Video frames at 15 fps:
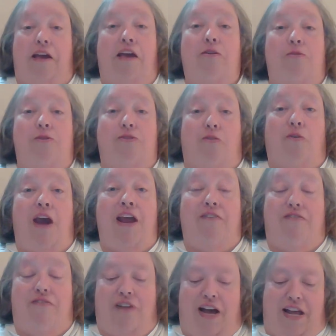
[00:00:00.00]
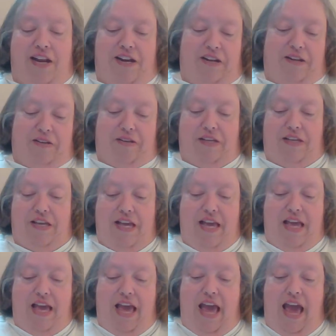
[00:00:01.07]
It was great fun.
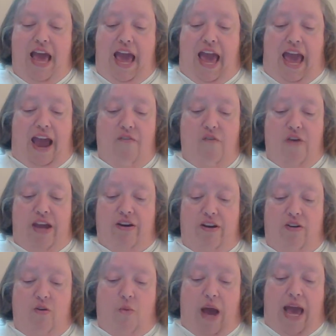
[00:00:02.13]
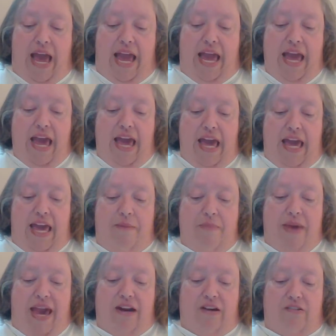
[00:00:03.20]
Every little way, he
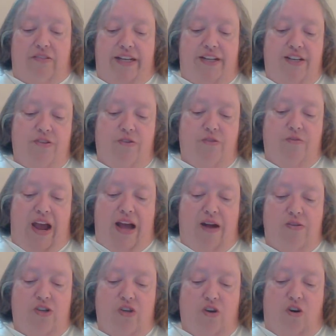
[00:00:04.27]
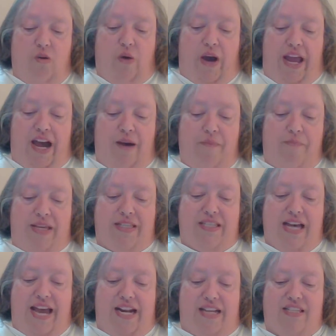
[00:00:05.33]
made a little round doorway up
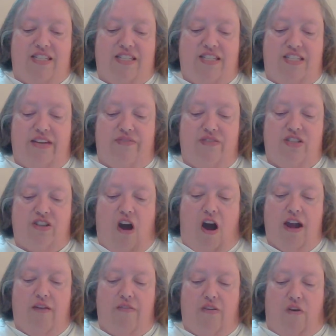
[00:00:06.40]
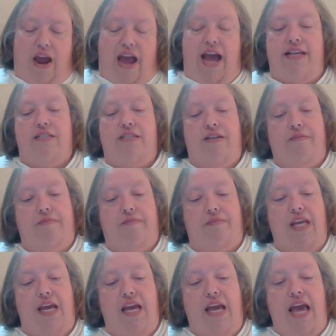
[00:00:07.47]
beside a stiff stalk of grass.
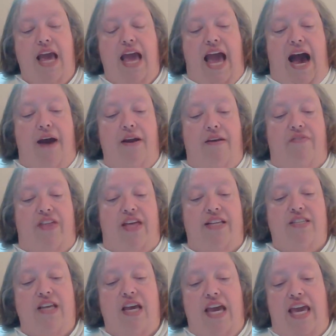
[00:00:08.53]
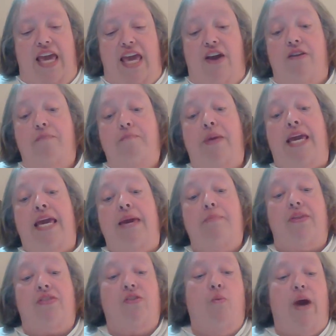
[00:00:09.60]
Out of this, he could peep
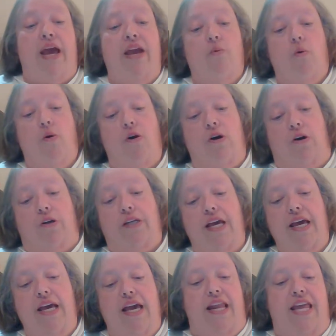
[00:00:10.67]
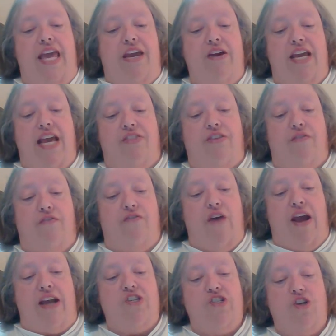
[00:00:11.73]
at the white world, and he could get the
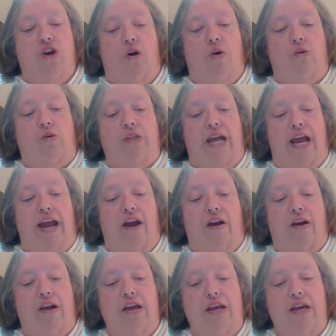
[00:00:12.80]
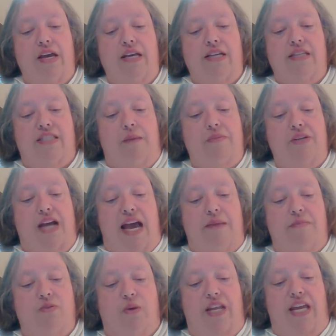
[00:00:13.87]
fresh, cold air.
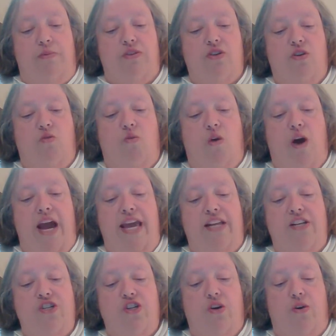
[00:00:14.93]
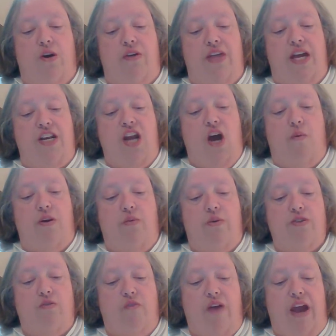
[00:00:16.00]
Sometimes, when he was quite sure that no one
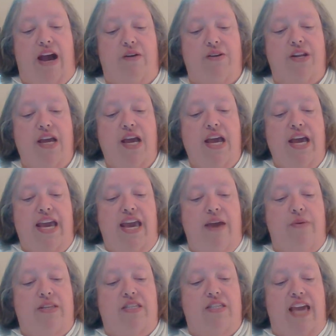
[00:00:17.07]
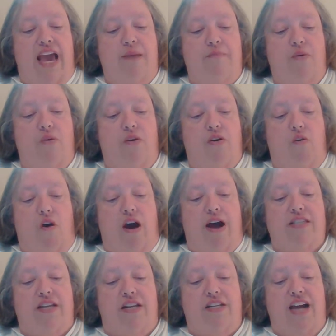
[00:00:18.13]
was around, he would scamper
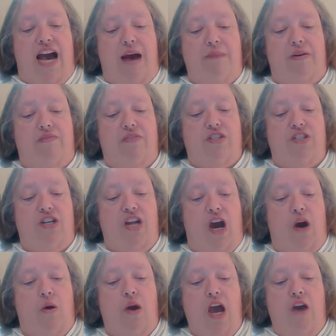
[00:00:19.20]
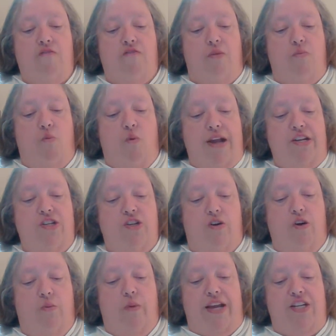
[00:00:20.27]
across on top of the snow from one
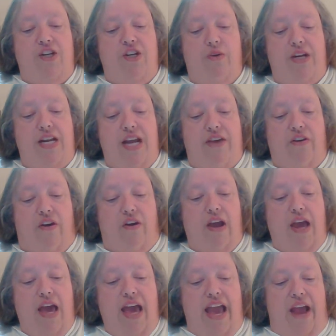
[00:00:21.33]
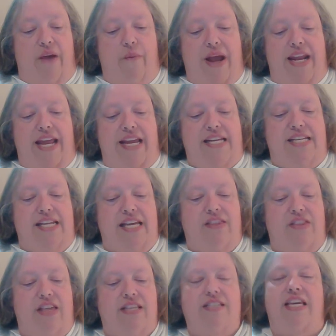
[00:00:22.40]
doorway to another, and when he did
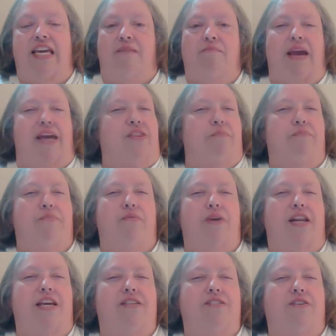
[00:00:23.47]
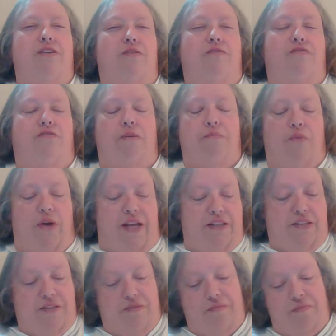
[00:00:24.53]
this, he made the prettiest little footprints.